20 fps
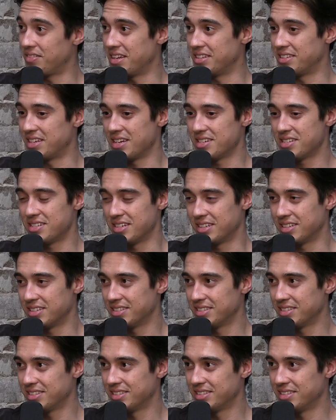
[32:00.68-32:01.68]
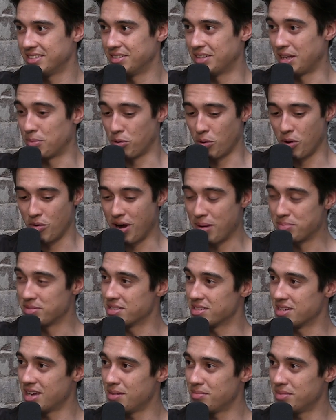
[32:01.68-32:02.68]
Yes. Fantastic. That probably
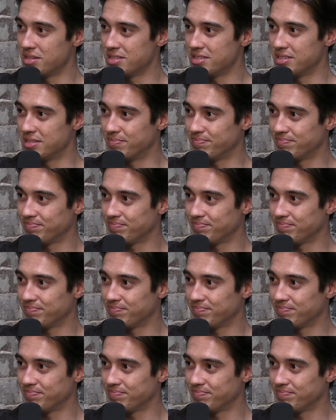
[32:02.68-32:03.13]
wraps us up, doesn't it?